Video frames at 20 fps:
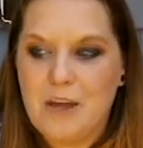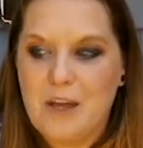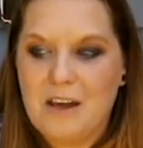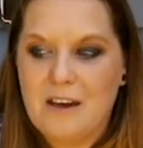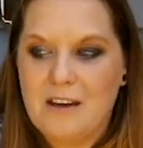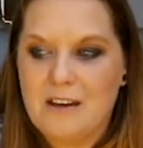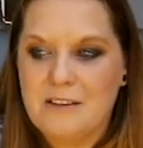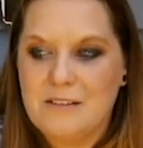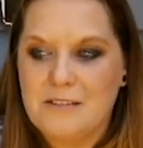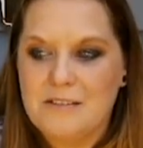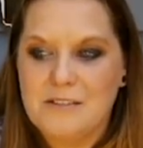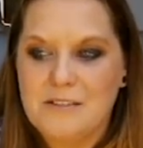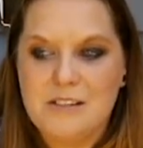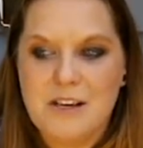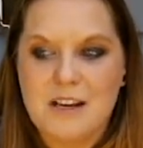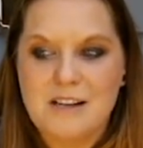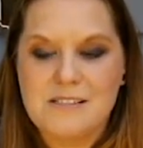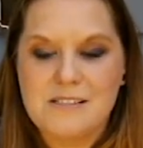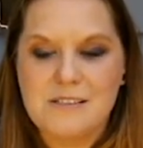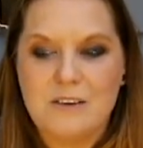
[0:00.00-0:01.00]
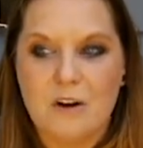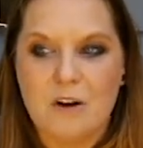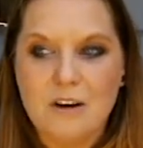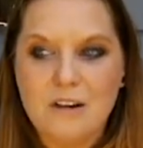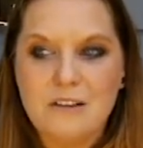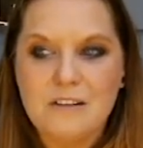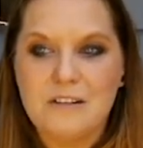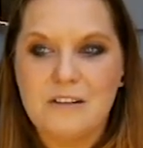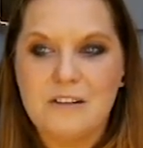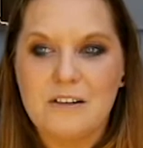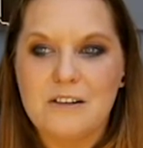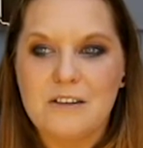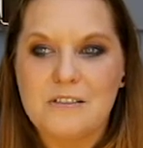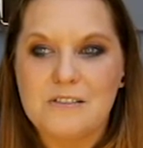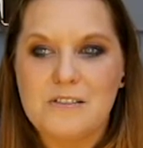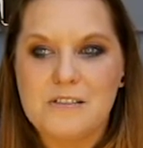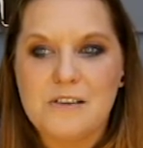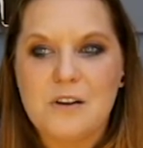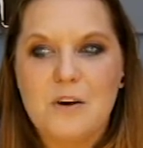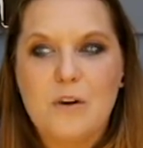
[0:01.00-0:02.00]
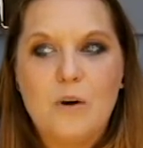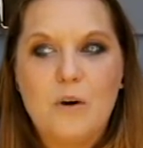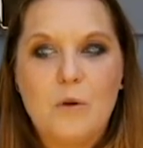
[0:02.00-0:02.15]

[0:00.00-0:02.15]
and as gardeners